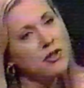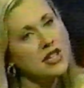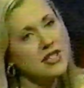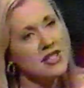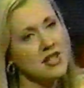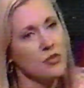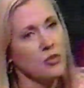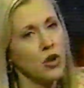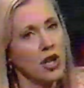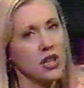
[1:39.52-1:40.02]

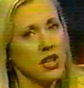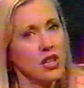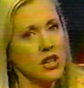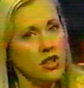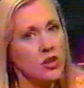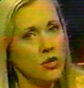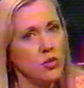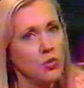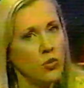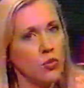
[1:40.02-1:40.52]
somewhere that
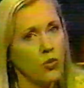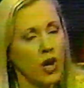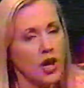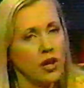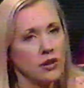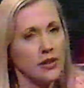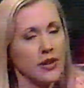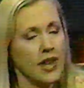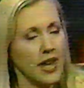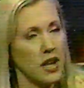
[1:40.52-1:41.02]
you
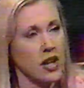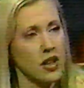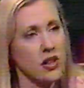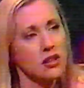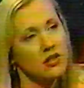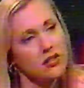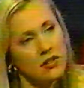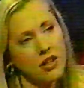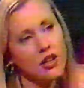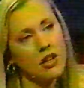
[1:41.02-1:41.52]
weren't that
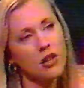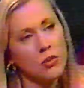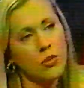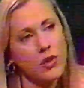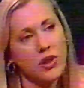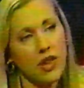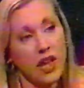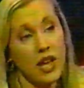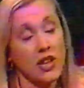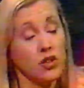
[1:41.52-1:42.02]
concerned
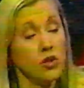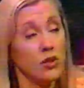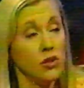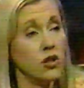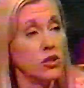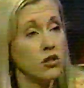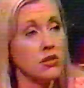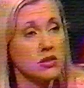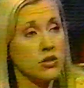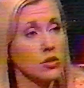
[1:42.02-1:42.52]
with how you
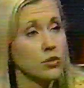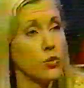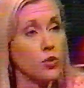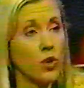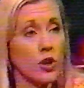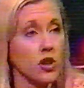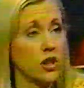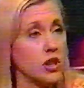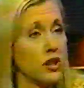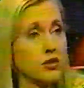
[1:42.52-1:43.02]
looked or
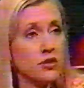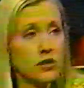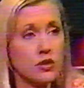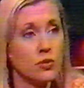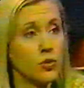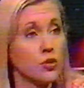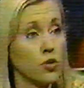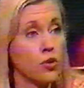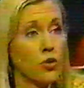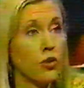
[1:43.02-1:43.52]
what clothes you
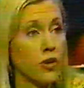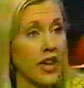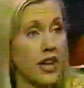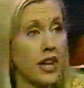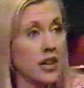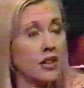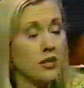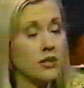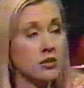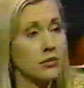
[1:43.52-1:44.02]
wore
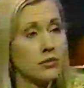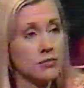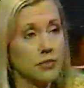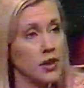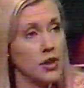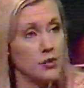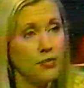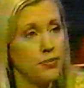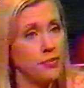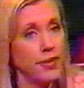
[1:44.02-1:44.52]
then, or
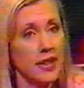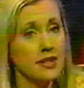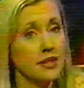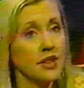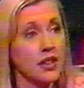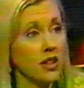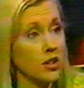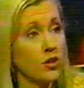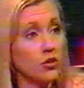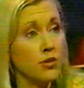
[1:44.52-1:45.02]

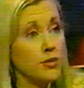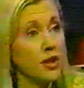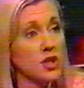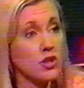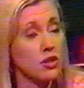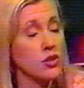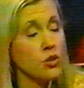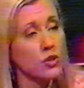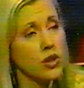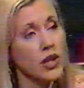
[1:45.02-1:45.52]
basically your image
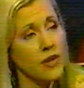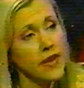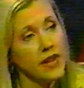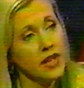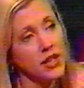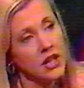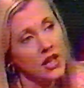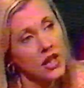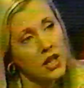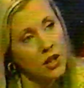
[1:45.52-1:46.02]
at all. And then
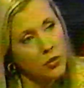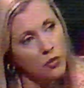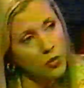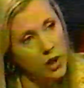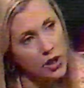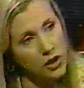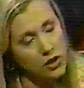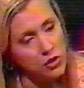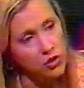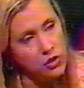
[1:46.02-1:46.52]

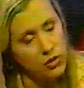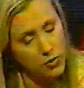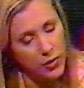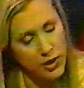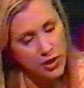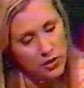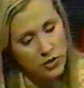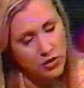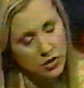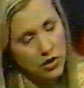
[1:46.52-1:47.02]

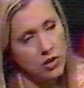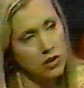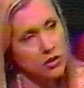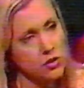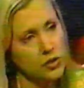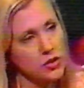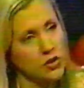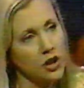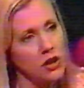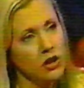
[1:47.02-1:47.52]
when you took on
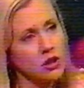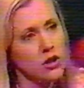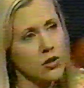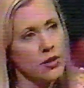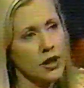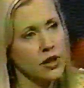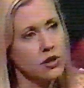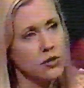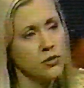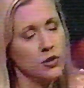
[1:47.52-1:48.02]
your solo
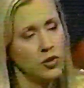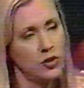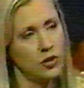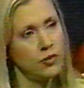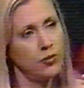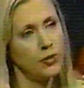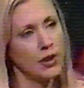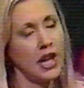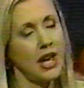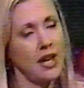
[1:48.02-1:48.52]
career, you sort
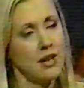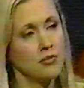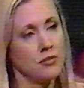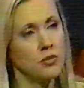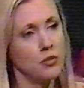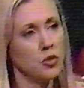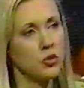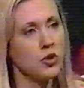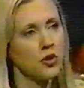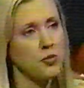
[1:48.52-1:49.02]
of became
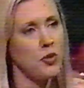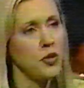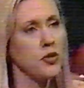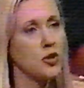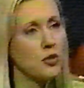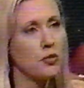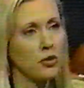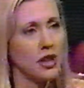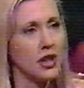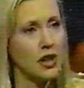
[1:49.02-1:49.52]
more
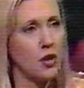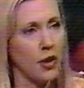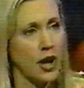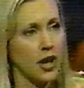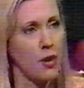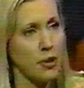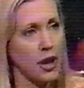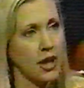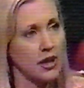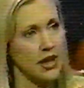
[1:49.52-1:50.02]
responsible in a way
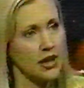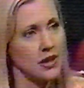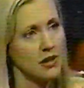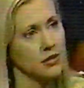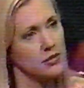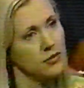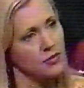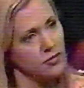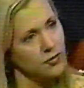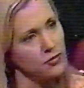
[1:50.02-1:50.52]
about that,
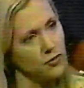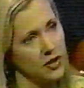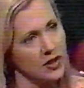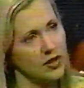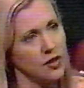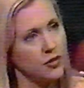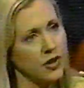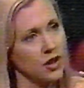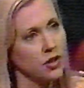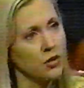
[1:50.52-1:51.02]

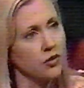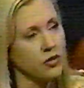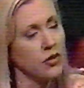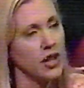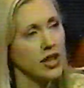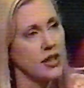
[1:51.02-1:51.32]
vis-a-vis your fans.